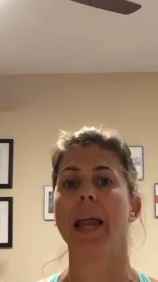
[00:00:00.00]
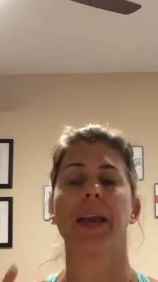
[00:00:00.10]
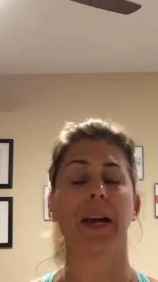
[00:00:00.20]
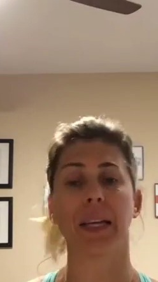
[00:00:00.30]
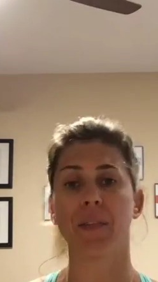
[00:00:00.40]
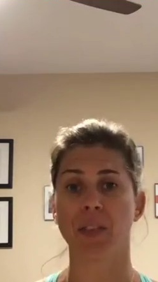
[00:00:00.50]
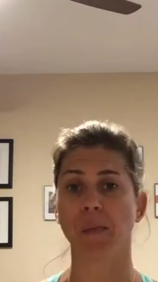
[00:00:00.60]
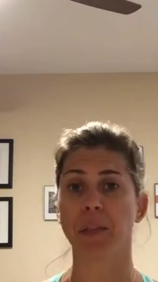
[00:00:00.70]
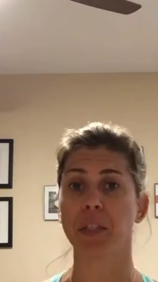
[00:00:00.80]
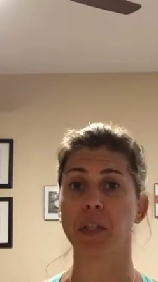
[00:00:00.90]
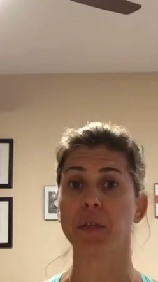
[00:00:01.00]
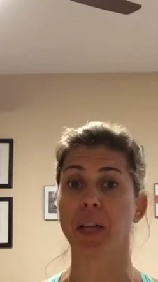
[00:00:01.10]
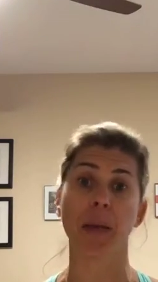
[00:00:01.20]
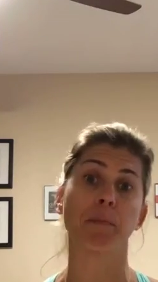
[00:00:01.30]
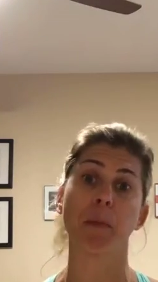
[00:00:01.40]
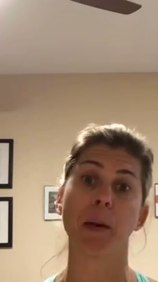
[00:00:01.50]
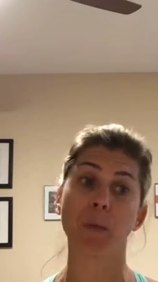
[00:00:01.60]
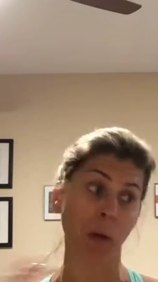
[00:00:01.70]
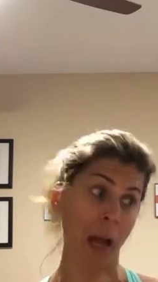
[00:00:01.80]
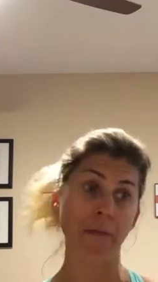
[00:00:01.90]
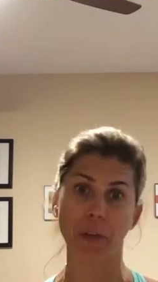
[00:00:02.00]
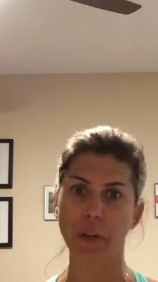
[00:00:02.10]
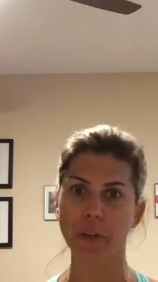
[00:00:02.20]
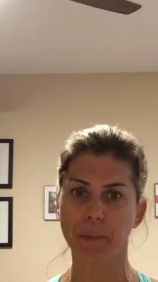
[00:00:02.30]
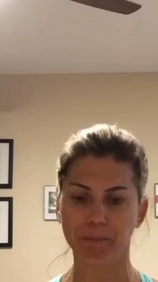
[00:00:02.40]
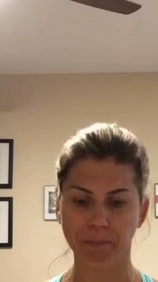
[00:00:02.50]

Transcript: and not give you something to do to implement what I've learned.